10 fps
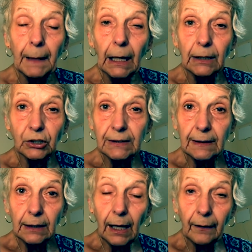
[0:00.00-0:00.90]
And she
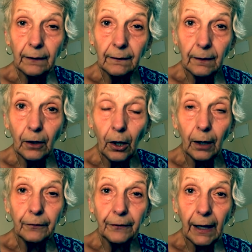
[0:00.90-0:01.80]
said, yeah, this is the
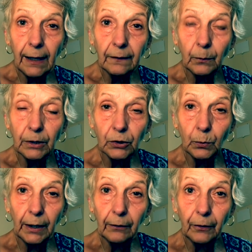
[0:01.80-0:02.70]
Carfax, which
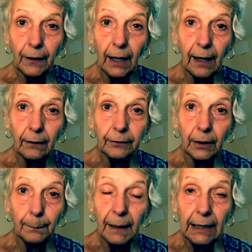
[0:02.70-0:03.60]
whenever they have
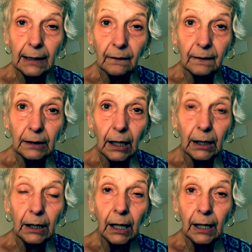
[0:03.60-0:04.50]
a maintenance
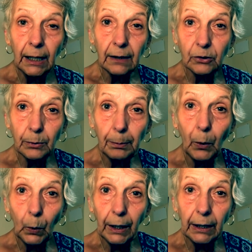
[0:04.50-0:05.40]
done, it's
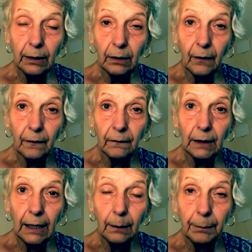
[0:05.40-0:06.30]
reported to this
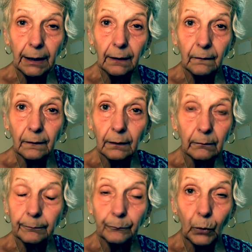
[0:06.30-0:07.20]
database
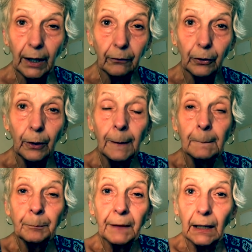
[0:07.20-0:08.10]
and whatever.
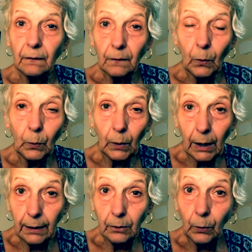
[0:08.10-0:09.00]
And so
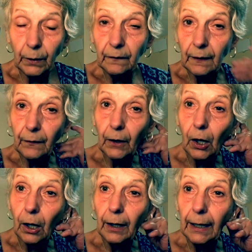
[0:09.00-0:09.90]
I noticed that the
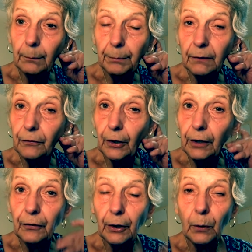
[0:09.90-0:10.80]
car had been
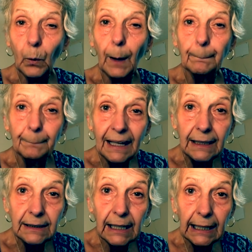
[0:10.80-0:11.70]
very, very well
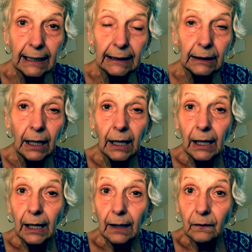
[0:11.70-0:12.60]
maintained.
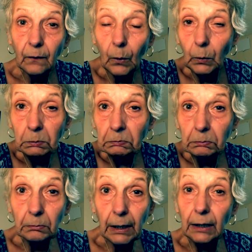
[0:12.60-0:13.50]
And so,
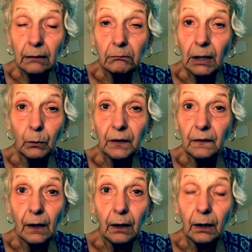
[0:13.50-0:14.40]
and it
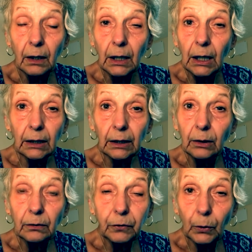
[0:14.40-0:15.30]
was a
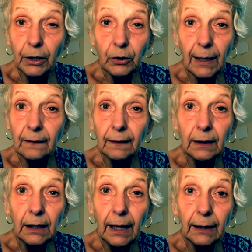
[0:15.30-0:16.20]
little Ford Transit
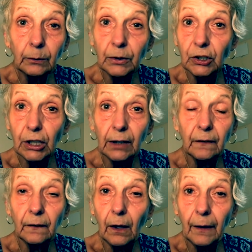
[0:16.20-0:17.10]
Connect, which
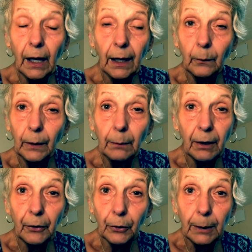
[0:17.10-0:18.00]
does on the highway
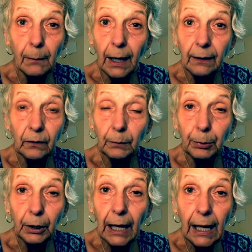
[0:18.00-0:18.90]
about 30 miles
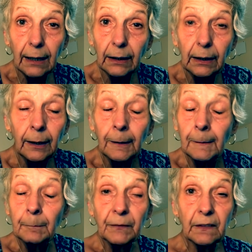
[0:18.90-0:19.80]
per gallon.
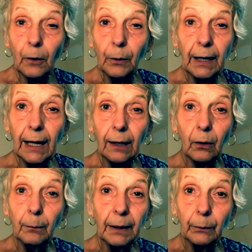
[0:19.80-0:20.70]
So it had
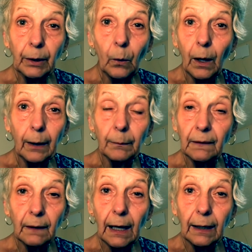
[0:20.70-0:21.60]
all my
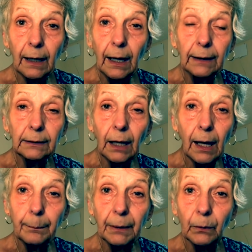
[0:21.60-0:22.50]
requirements. It had a high
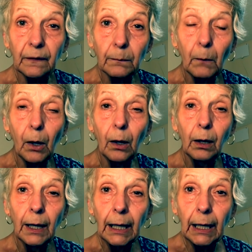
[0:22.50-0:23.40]
top, it was
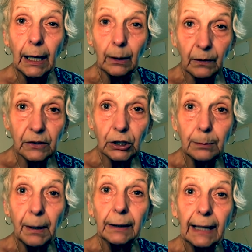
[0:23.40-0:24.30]
small, and it was
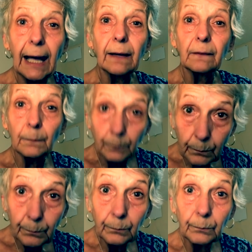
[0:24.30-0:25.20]
cheap on gas.
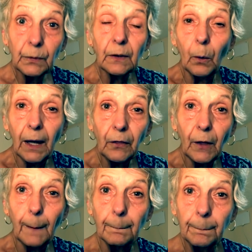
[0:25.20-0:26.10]
So I
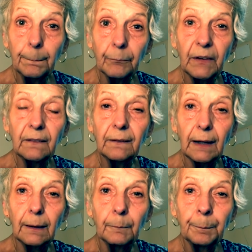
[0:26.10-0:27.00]
thought, this is
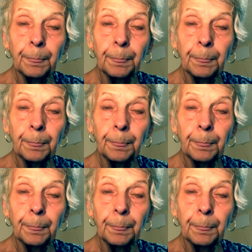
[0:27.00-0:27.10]
it.